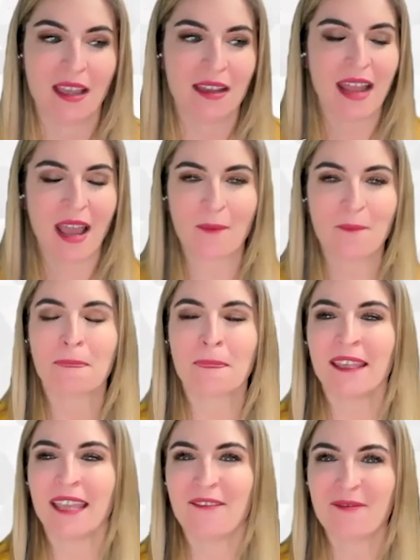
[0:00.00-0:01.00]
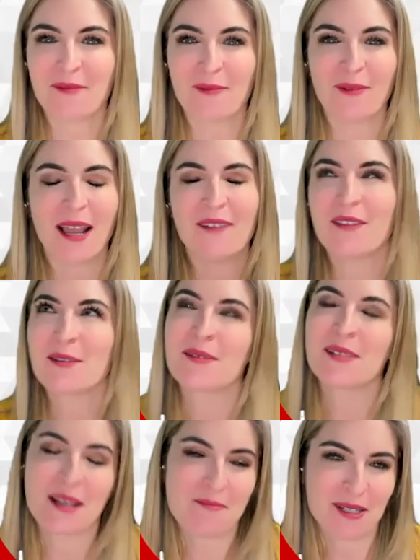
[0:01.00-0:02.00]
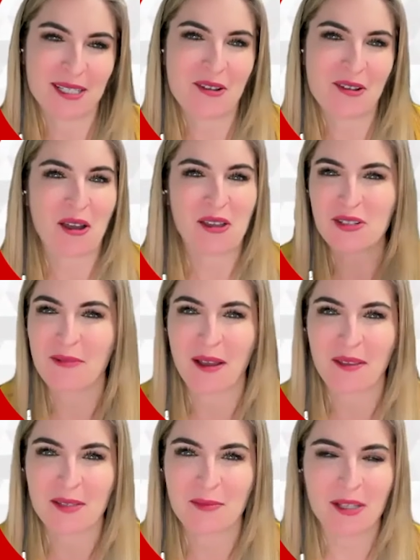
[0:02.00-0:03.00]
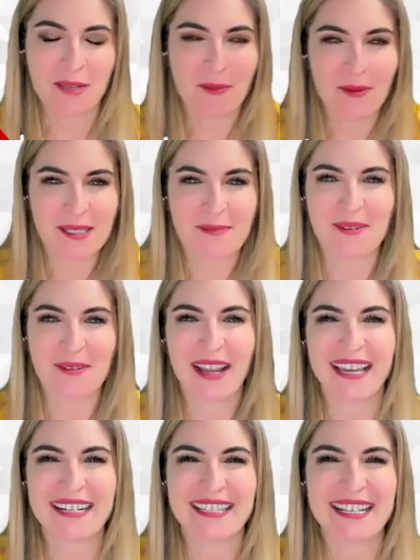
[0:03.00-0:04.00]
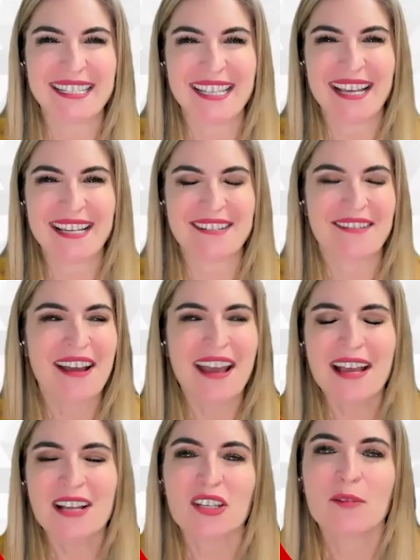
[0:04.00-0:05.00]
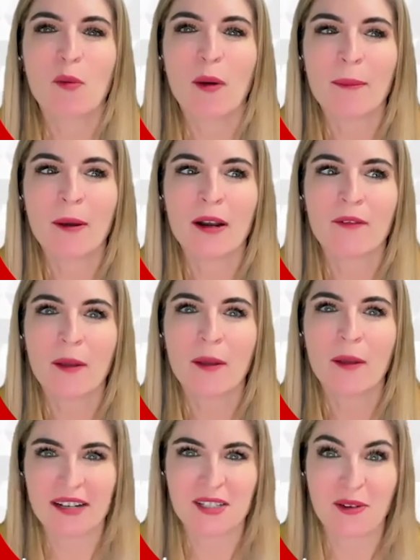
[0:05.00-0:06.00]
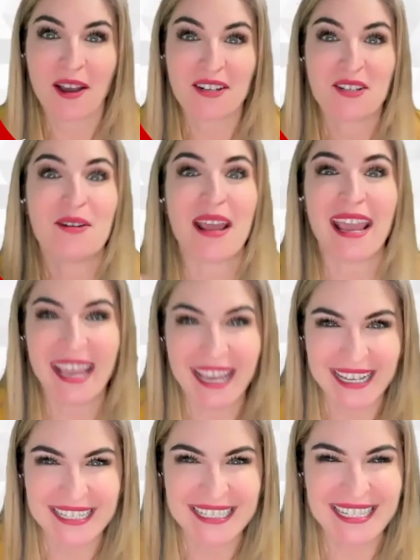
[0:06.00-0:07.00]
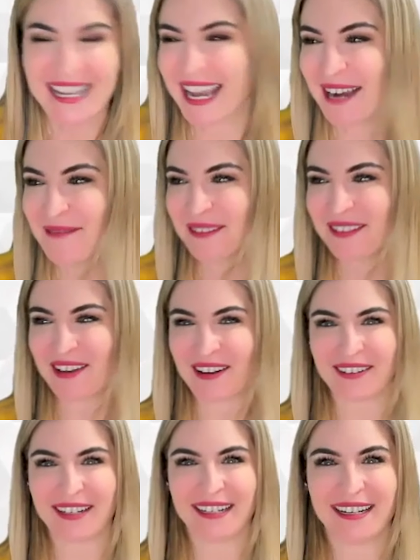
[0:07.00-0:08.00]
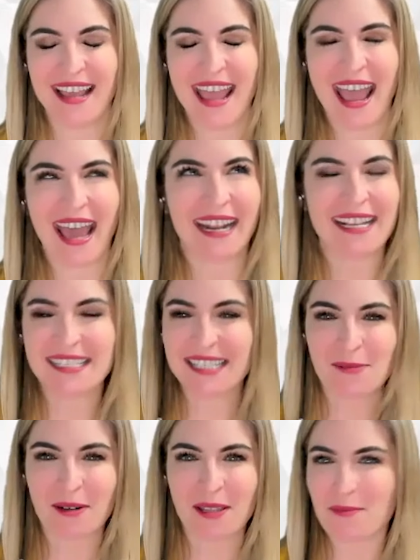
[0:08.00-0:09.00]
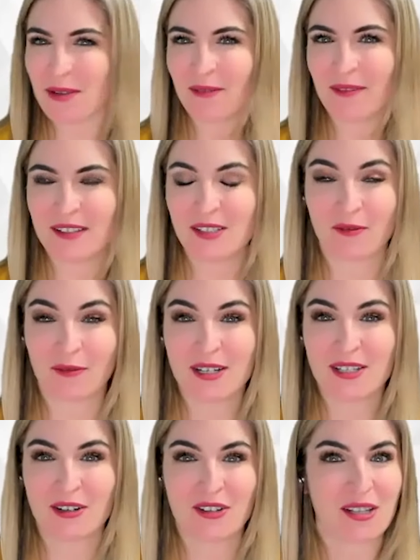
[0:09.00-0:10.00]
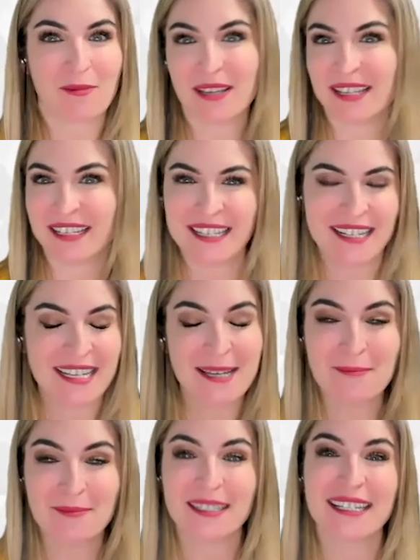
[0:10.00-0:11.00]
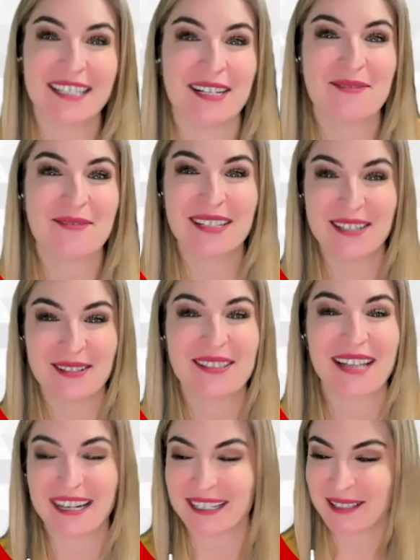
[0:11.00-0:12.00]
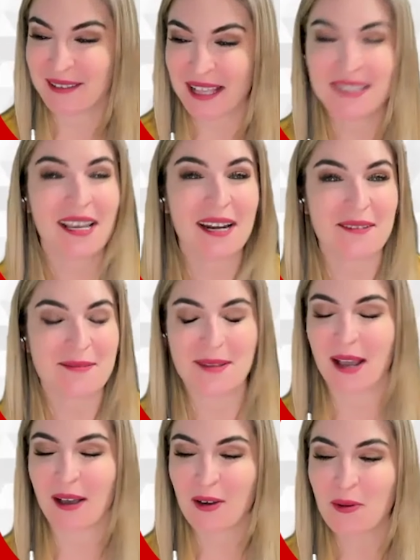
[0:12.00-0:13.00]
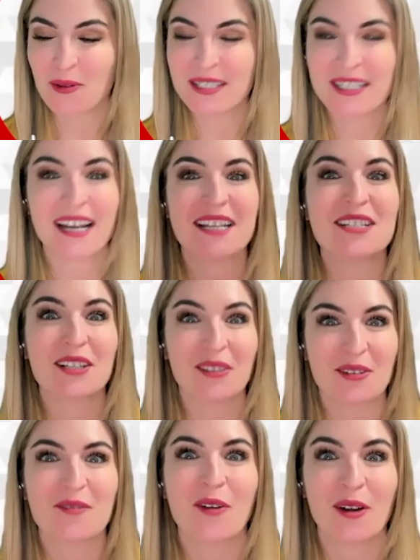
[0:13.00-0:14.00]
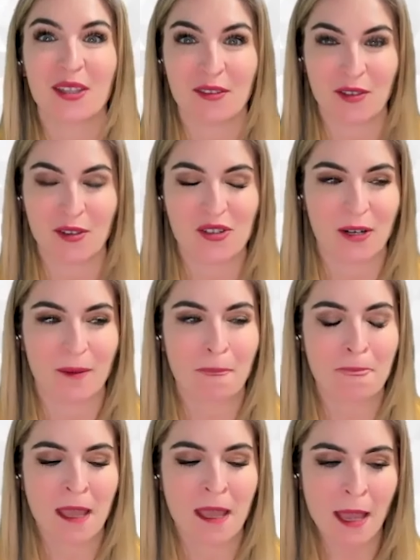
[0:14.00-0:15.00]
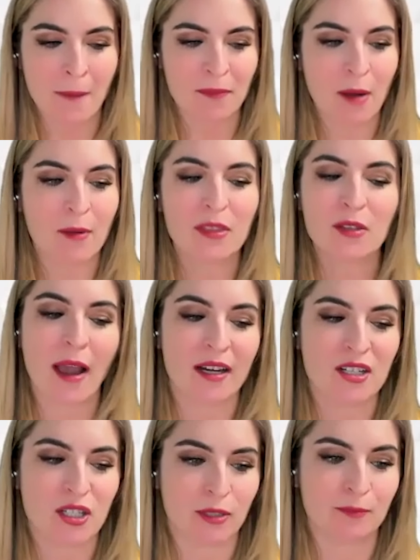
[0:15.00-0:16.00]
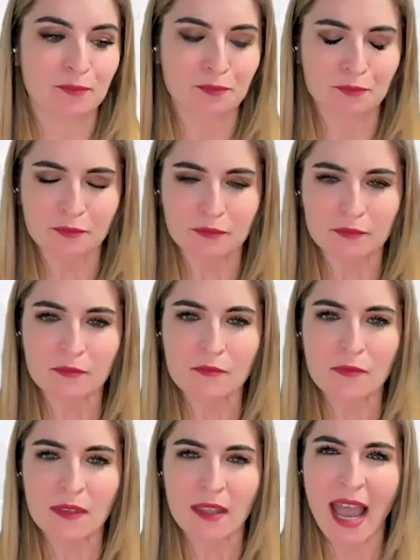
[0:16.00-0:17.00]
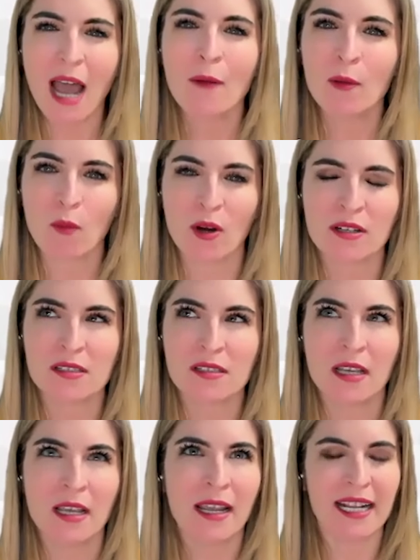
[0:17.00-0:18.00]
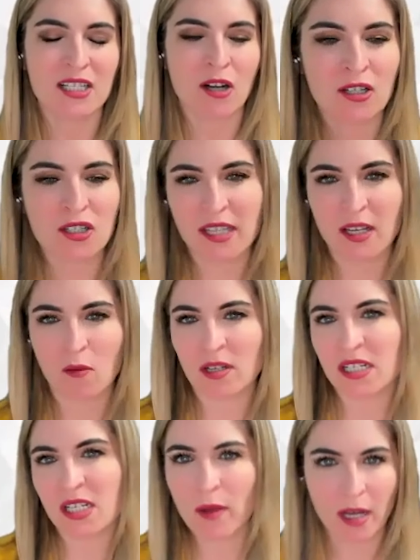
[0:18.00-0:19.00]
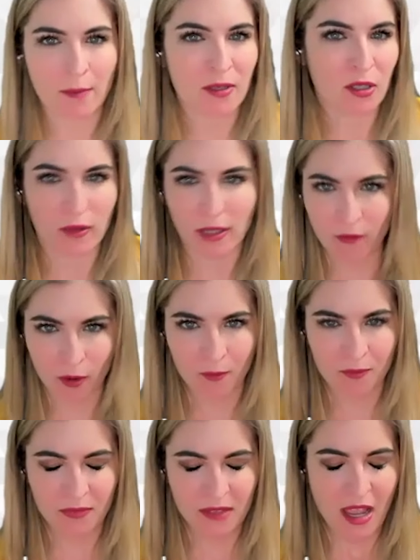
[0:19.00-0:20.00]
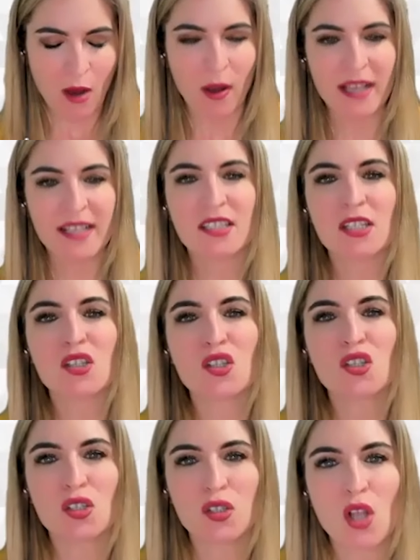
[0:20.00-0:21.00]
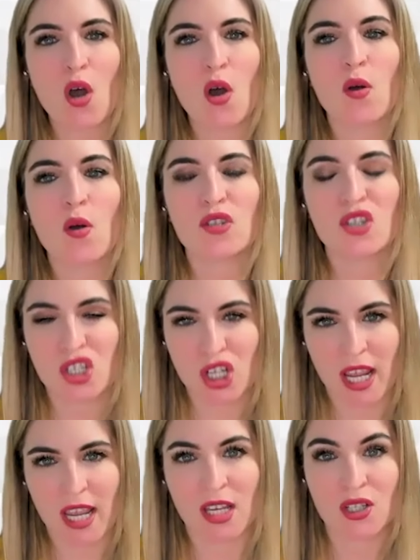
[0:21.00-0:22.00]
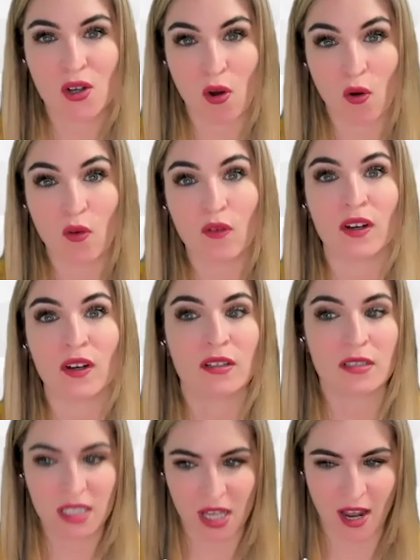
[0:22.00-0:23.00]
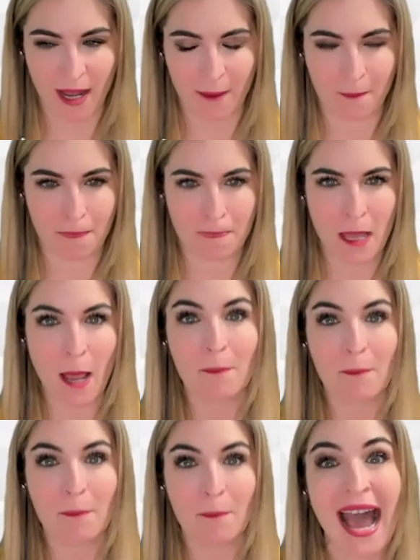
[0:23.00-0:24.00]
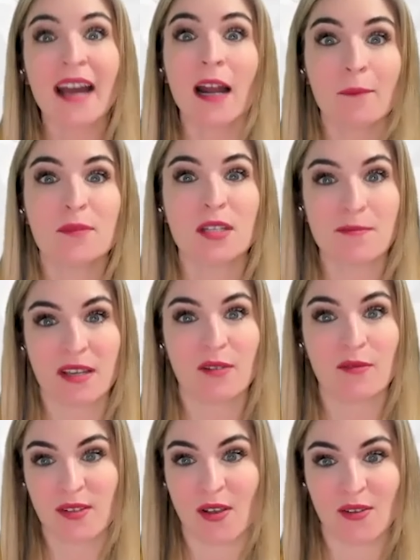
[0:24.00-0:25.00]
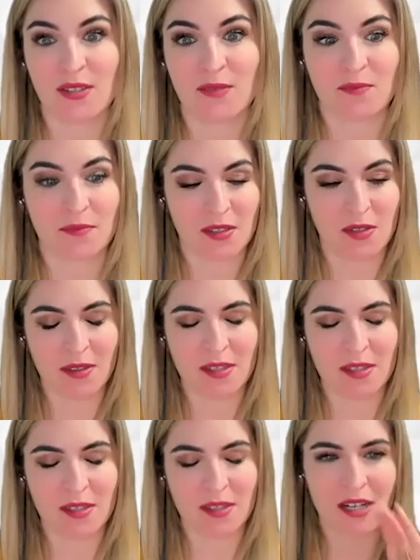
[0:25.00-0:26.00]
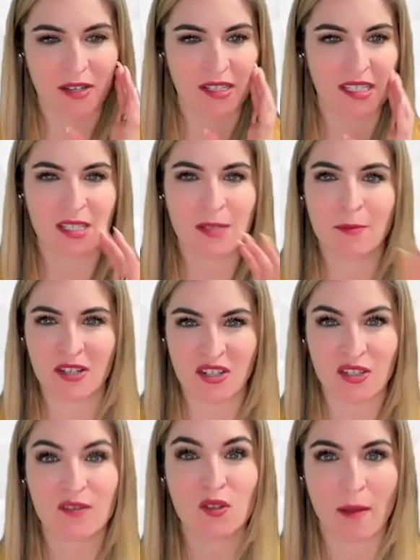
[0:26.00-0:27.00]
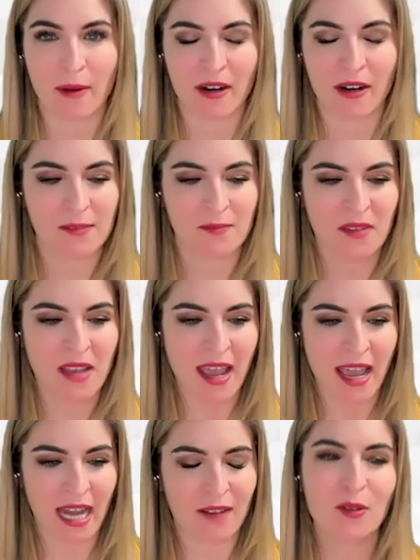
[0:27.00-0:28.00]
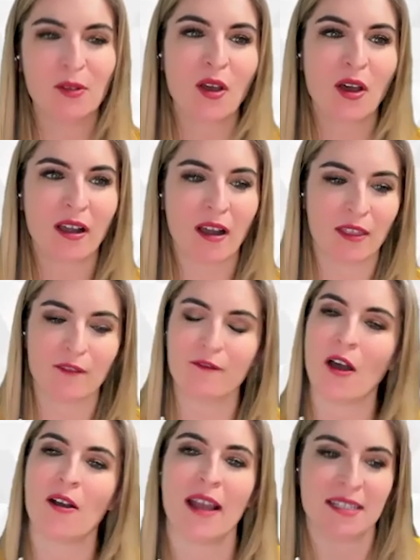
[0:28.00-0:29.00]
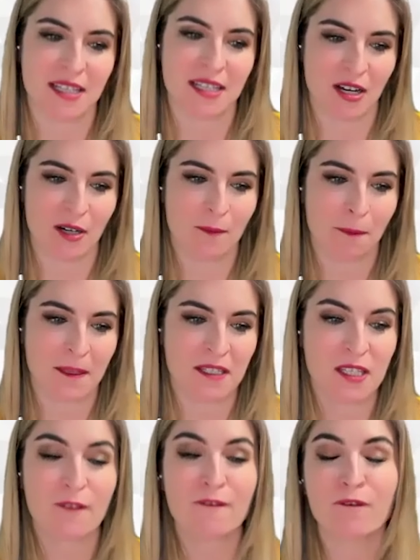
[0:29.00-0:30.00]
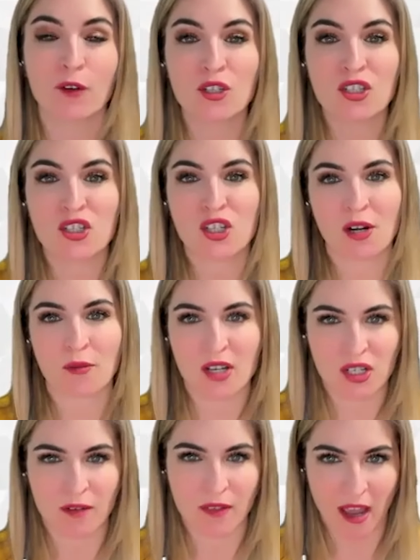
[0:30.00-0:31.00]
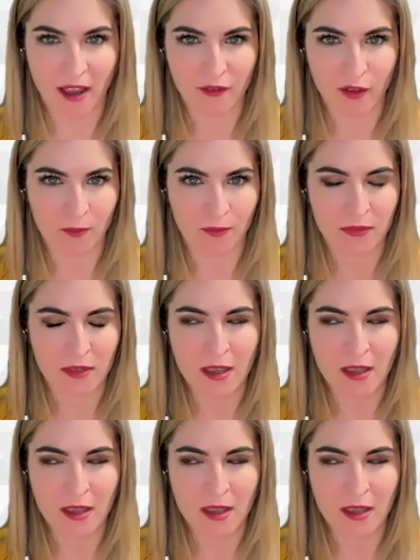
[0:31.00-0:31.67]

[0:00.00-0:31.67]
Now, if this was an in-person talk, usually around this point, someone puts up their hand and they say, Gillian, well, what about if I practice gratitude and I win the lottery? And I guess that's one of the benefits of research, is that we can keep continuing to do studies. So that's kind of going to be a cool study look for in the future. Now, with gratitude, how it works is just like one day you wake up and you're grateful. It's a slow change over time, but they add up to big results. So on the screen here, you can see some pictures of strawberries. And if you look on the far end here, this is the first generation of the iPhone.